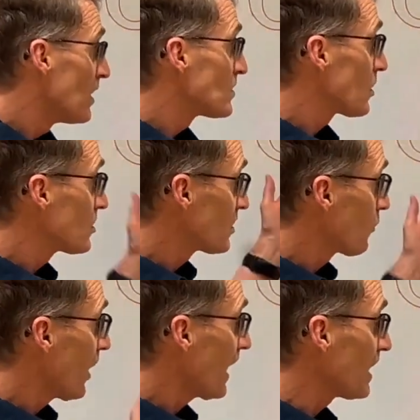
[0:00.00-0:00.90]
So there's a
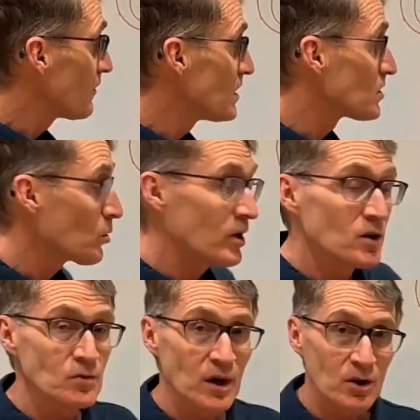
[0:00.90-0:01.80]
variety of
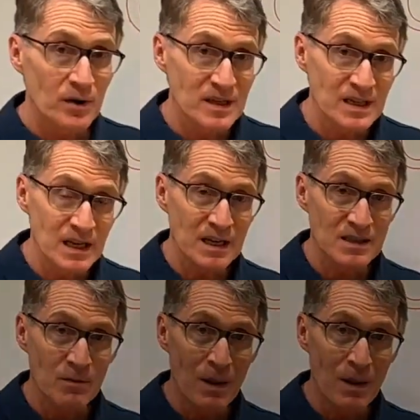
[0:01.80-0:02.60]
disorders where creatine is a